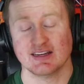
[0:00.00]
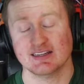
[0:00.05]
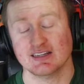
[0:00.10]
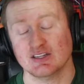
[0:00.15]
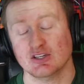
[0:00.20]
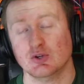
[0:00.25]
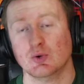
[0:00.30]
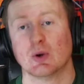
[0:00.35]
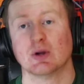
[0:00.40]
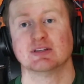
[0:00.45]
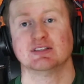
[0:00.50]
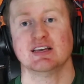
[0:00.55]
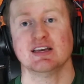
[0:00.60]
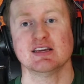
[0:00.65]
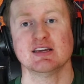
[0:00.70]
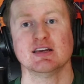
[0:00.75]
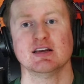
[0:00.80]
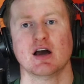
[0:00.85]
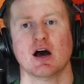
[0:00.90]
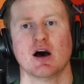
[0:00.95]
You are
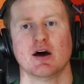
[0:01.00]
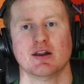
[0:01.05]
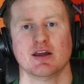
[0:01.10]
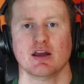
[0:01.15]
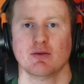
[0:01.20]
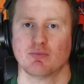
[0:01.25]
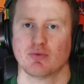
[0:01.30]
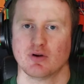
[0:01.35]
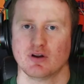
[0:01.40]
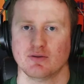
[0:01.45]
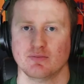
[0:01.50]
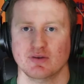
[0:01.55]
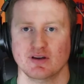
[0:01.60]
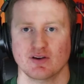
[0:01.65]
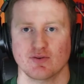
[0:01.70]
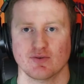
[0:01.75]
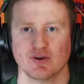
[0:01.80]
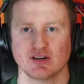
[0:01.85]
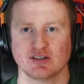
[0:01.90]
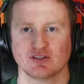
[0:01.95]
taking on a pretty
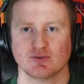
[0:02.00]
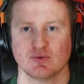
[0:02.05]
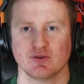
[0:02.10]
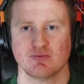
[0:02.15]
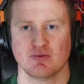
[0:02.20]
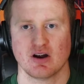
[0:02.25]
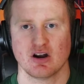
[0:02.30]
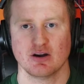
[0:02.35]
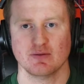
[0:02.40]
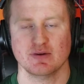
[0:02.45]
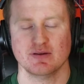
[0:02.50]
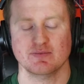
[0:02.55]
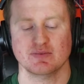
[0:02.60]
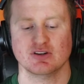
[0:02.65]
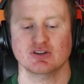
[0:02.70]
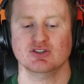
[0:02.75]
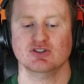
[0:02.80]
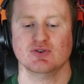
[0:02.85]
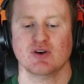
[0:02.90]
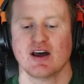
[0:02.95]
big risk with Perriman
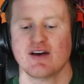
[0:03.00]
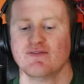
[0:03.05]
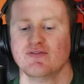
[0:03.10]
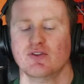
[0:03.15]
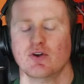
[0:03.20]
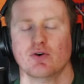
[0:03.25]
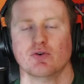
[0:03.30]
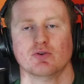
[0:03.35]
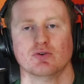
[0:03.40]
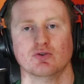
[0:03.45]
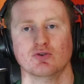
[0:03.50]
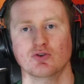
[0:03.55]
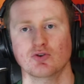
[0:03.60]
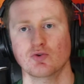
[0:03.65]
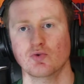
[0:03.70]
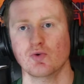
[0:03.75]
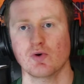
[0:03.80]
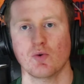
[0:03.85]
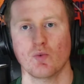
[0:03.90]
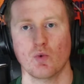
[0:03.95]
because you have no
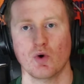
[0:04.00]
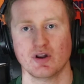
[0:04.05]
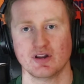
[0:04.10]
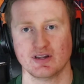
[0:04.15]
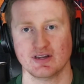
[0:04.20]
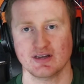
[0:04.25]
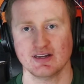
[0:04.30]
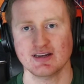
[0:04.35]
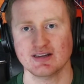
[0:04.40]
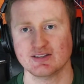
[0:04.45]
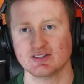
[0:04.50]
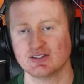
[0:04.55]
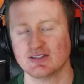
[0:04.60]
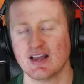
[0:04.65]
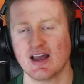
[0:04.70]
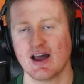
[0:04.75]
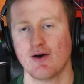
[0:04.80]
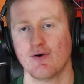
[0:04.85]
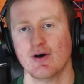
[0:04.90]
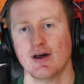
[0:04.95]
clue what he is.
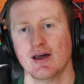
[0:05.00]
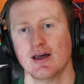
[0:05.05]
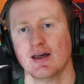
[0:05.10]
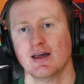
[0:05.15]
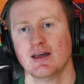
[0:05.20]
Now,